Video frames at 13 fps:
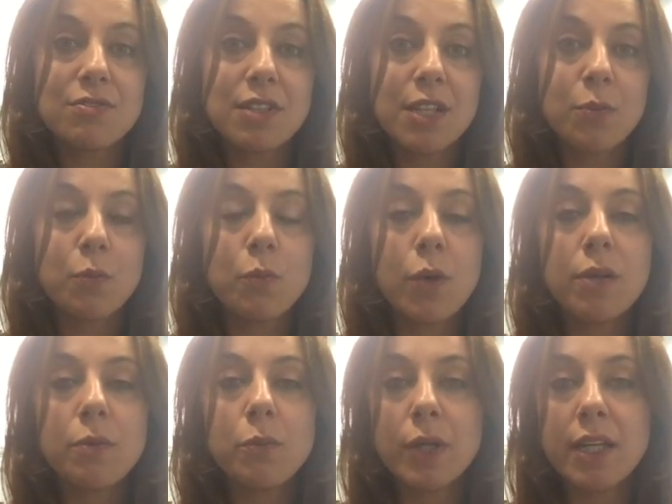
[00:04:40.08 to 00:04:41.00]
in
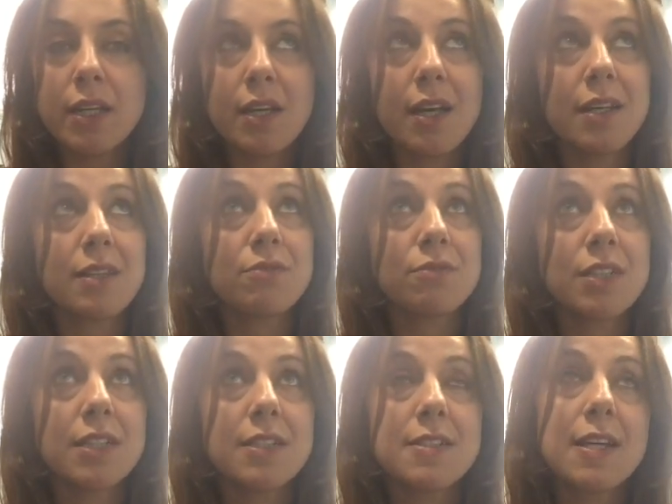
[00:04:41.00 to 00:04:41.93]
1 week I can
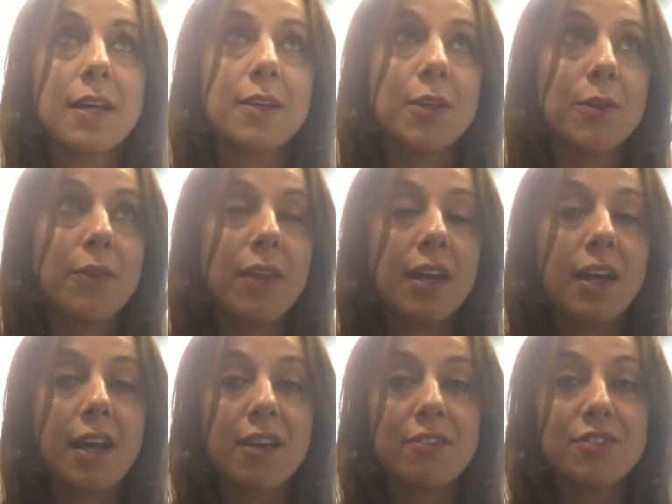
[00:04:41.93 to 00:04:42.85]
really tell you that
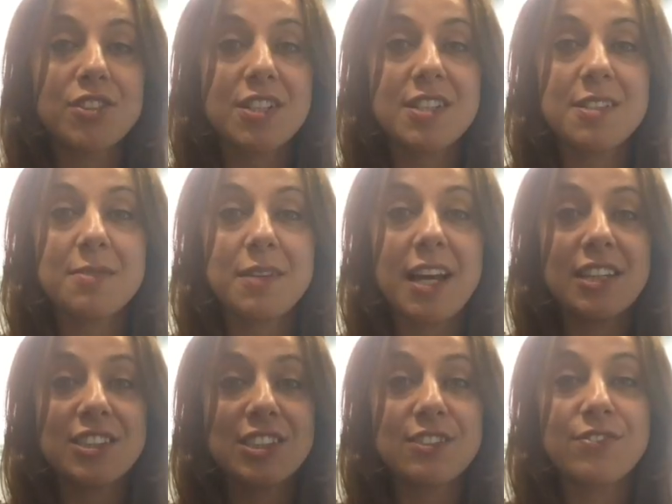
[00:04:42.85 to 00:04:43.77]
I
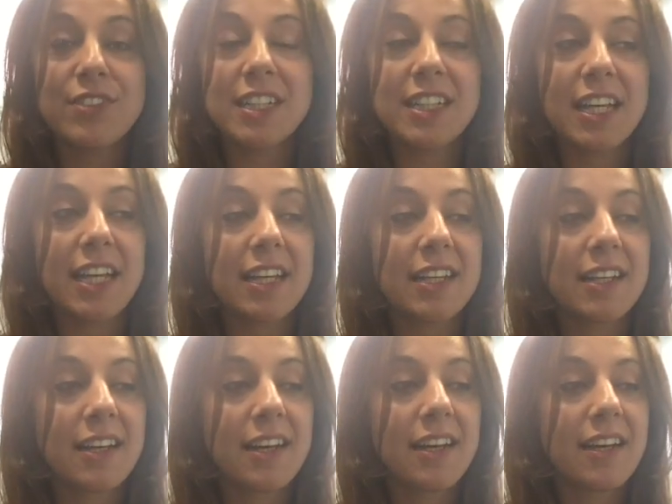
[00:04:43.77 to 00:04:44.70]
just feel like
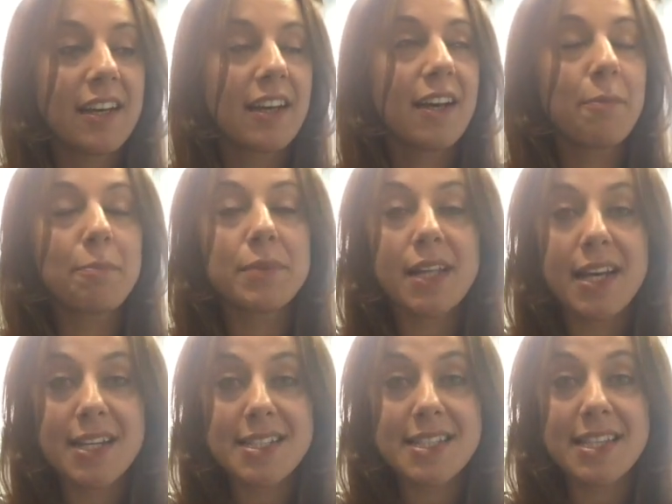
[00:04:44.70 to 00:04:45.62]

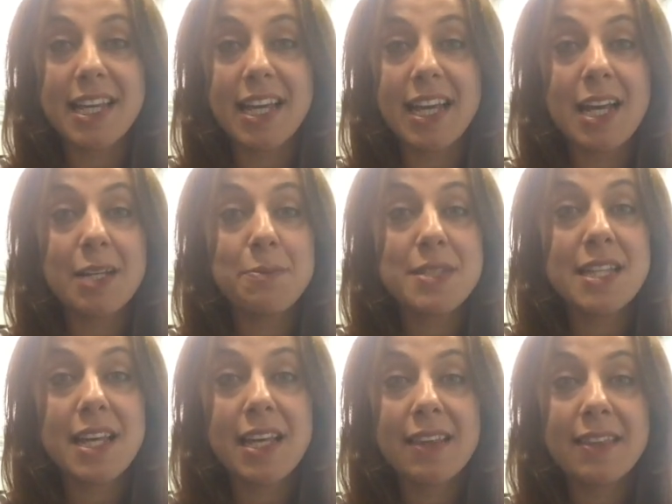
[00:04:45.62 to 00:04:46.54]
blessed. Like, I'm
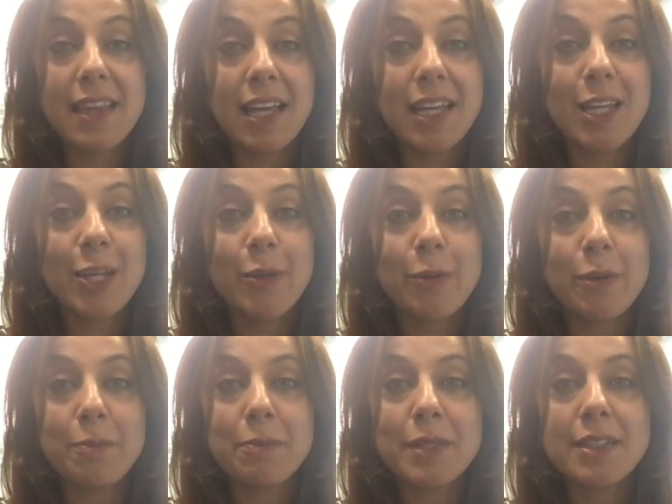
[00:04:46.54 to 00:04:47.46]
saying thank you
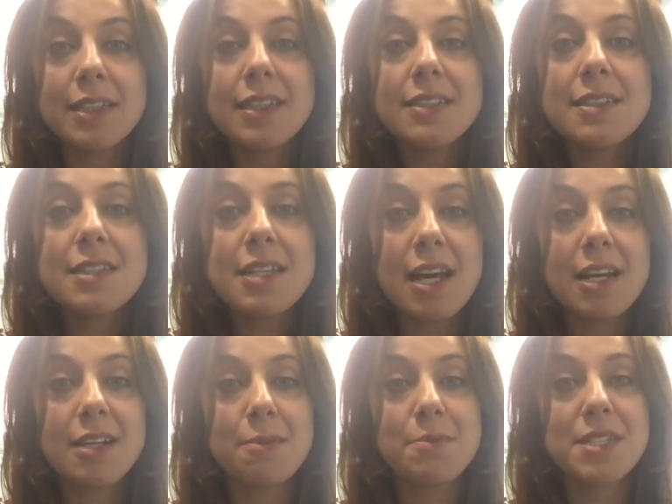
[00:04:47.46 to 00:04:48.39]
a million
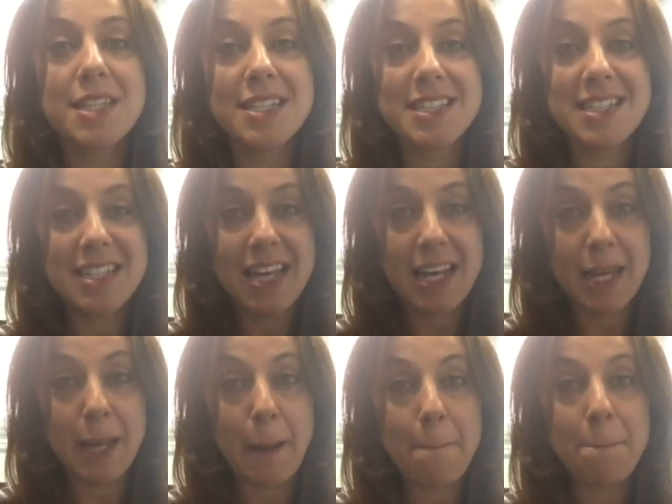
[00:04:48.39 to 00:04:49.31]
times a
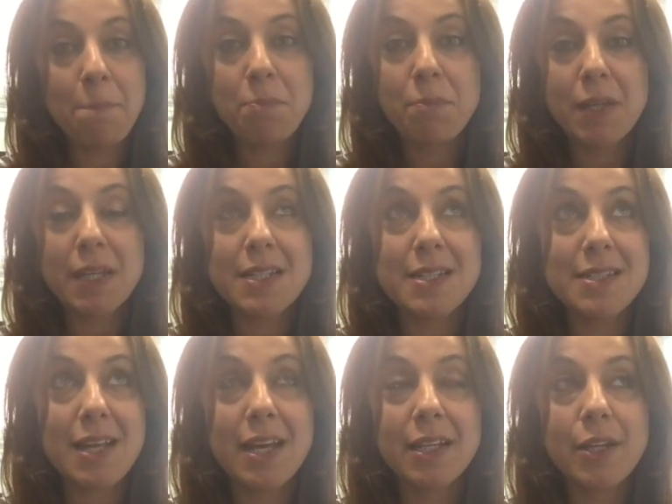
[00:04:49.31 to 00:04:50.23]
day,
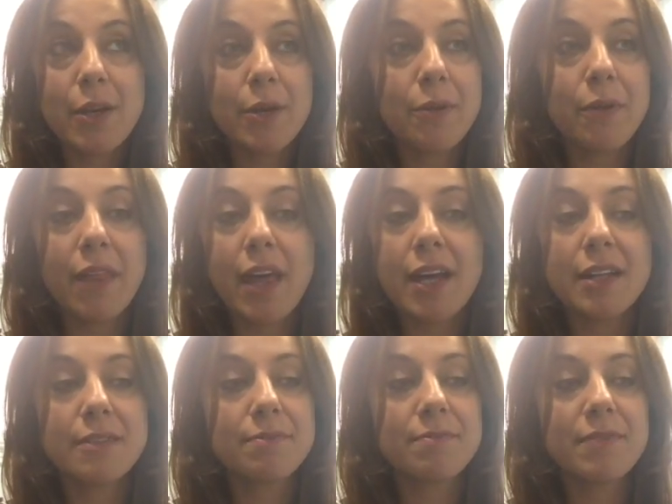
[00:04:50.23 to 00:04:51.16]
because I know
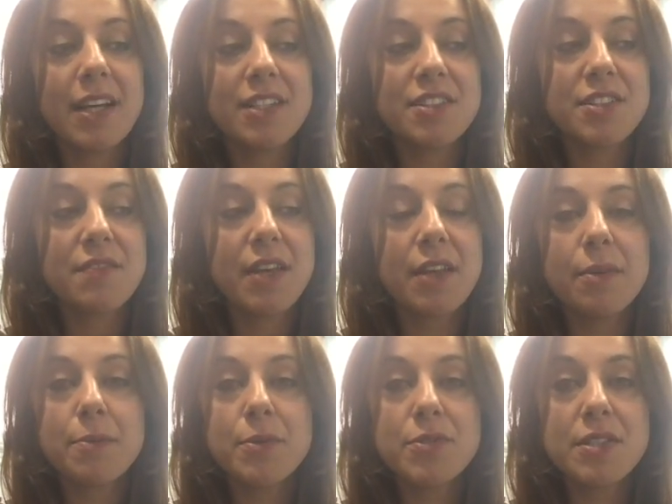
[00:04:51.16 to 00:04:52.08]
that I just
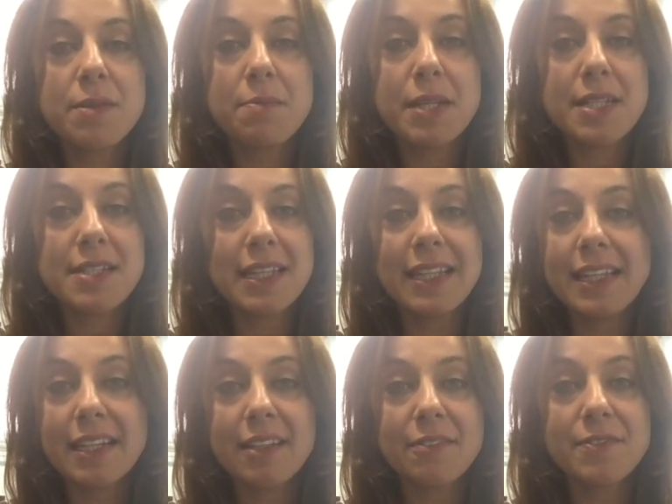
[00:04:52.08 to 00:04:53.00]
found the most amazing
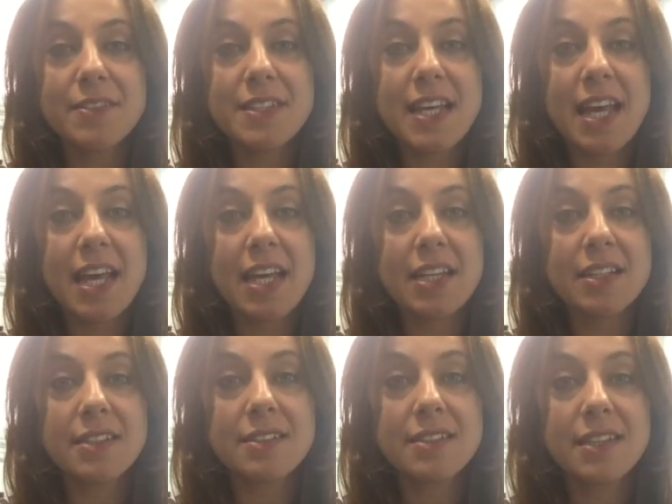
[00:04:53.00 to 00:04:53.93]
gift.
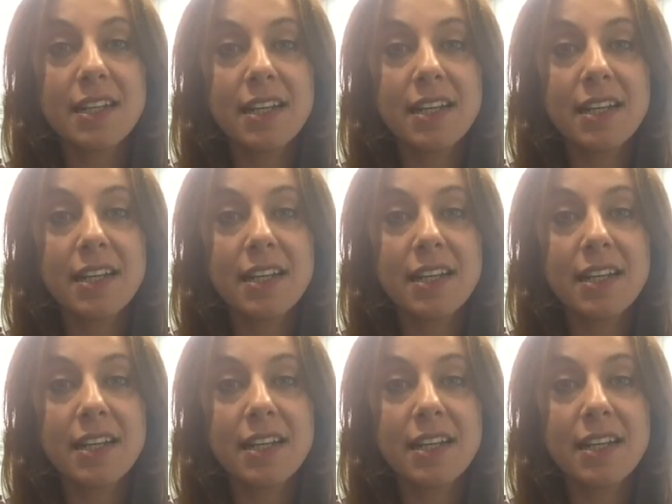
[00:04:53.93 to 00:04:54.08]
And